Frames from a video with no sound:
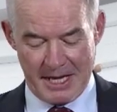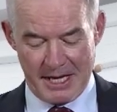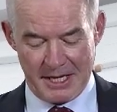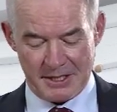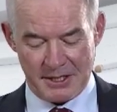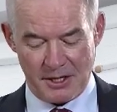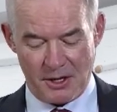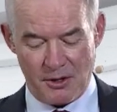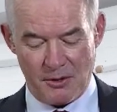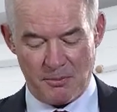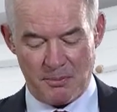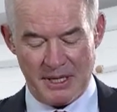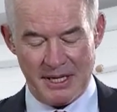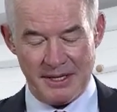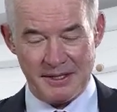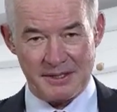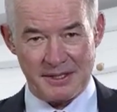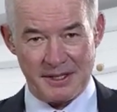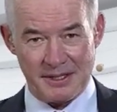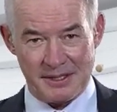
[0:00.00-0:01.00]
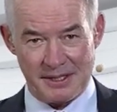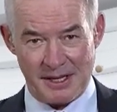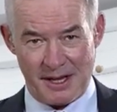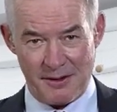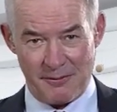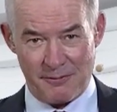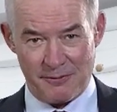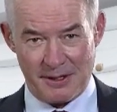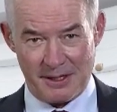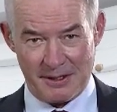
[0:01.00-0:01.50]
So please
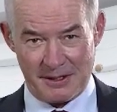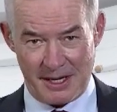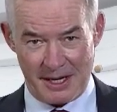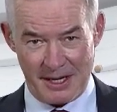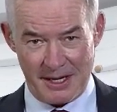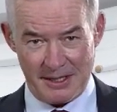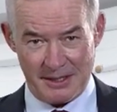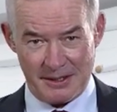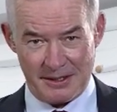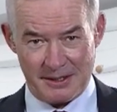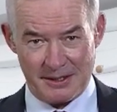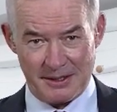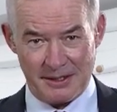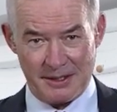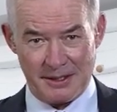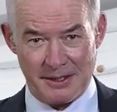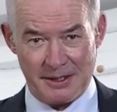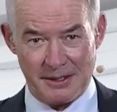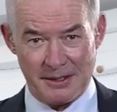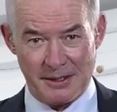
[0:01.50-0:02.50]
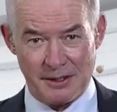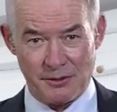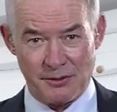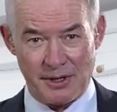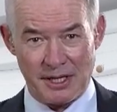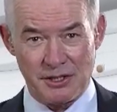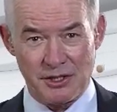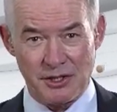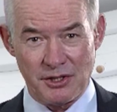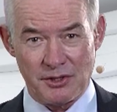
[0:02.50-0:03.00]
save the date. The
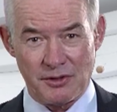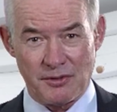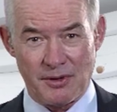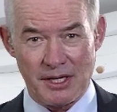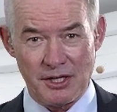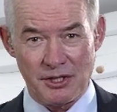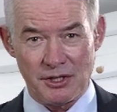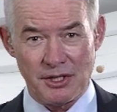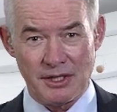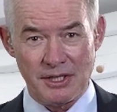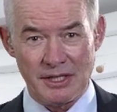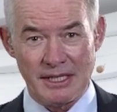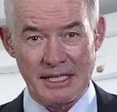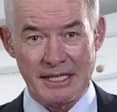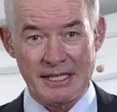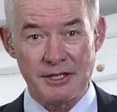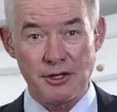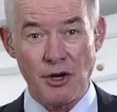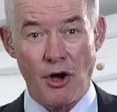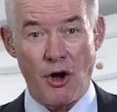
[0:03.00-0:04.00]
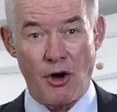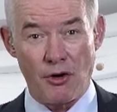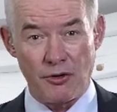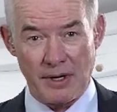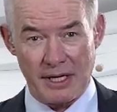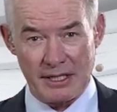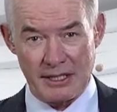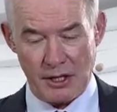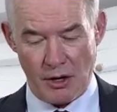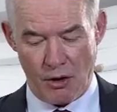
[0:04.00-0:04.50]
registration is
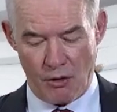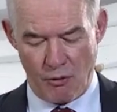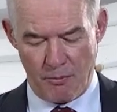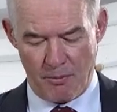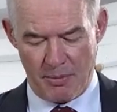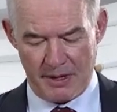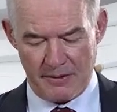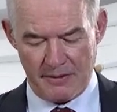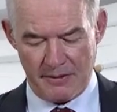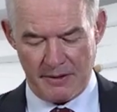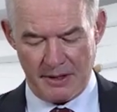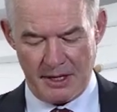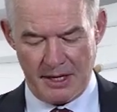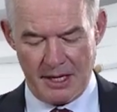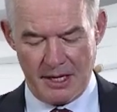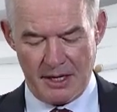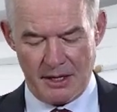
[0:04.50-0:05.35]
already open.